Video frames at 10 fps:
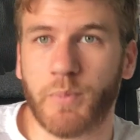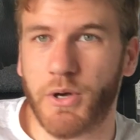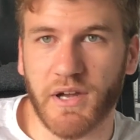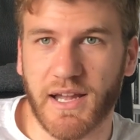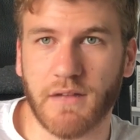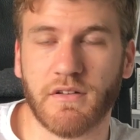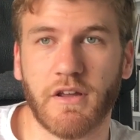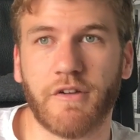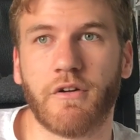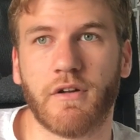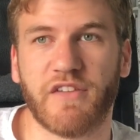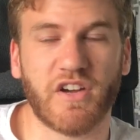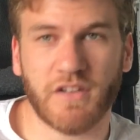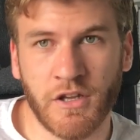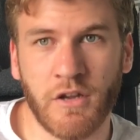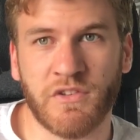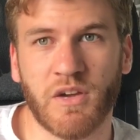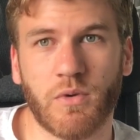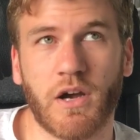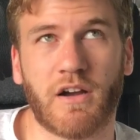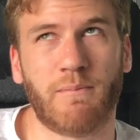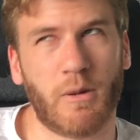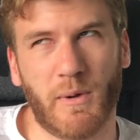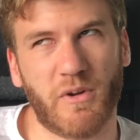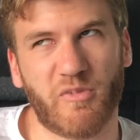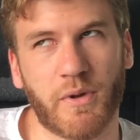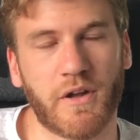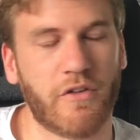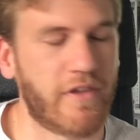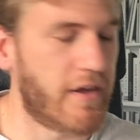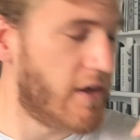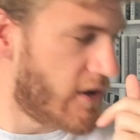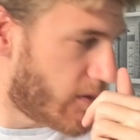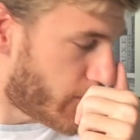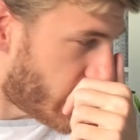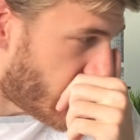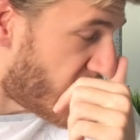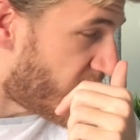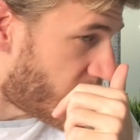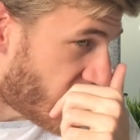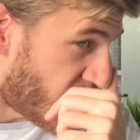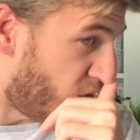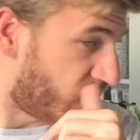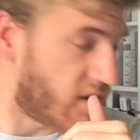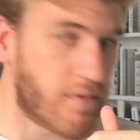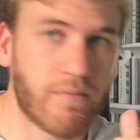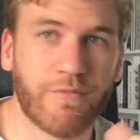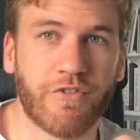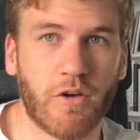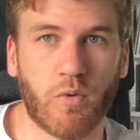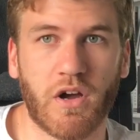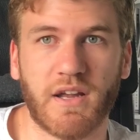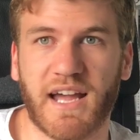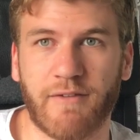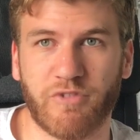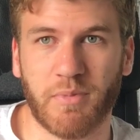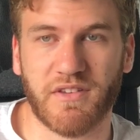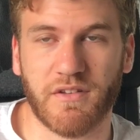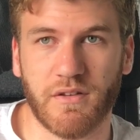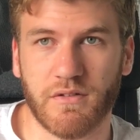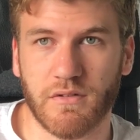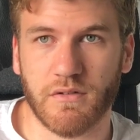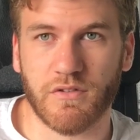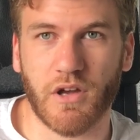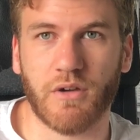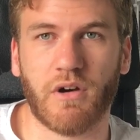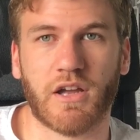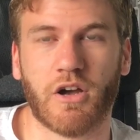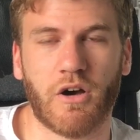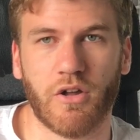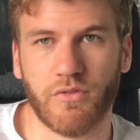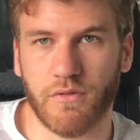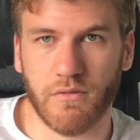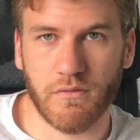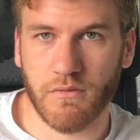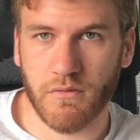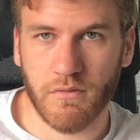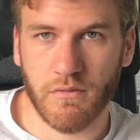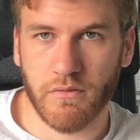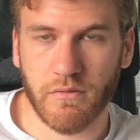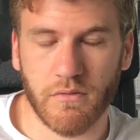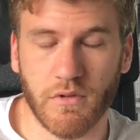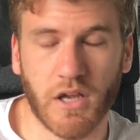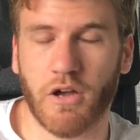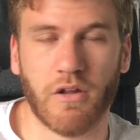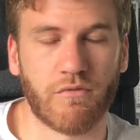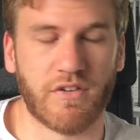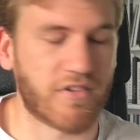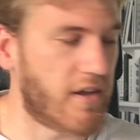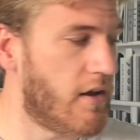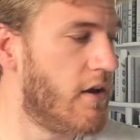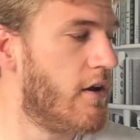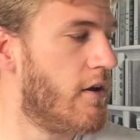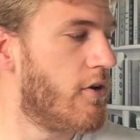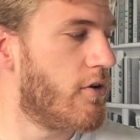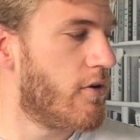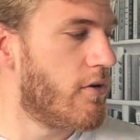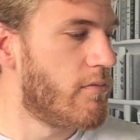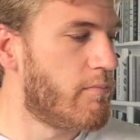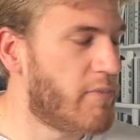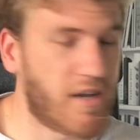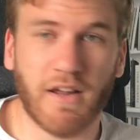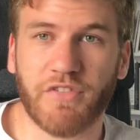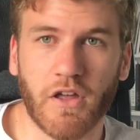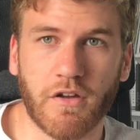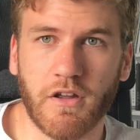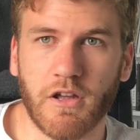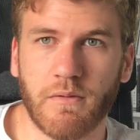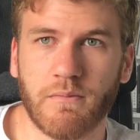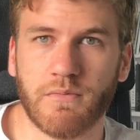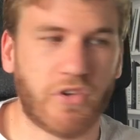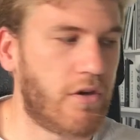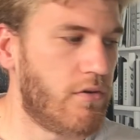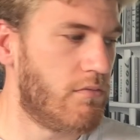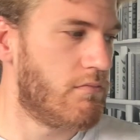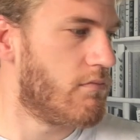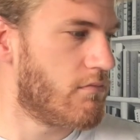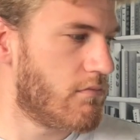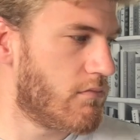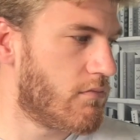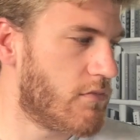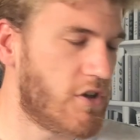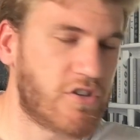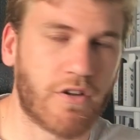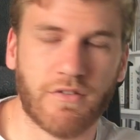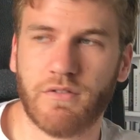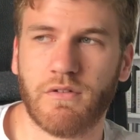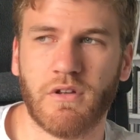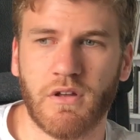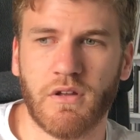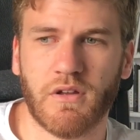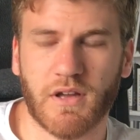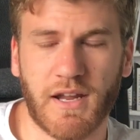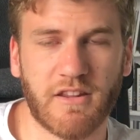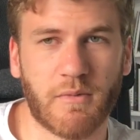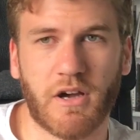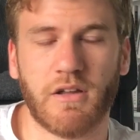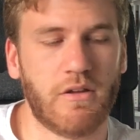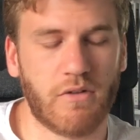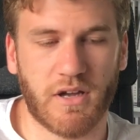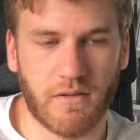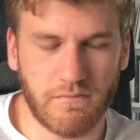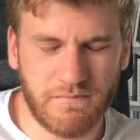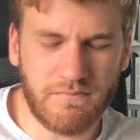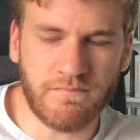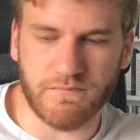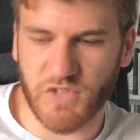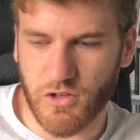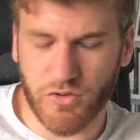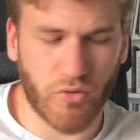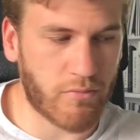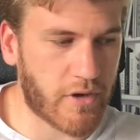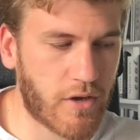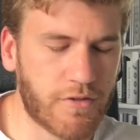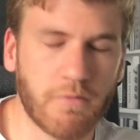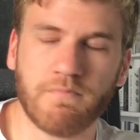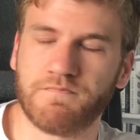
put Catalina on it. If I didn't use it at work, I probably would have put it on there, but I use it for work and for business, so I can't risk it. But I love the idea. So you just connect them up, you you install them both,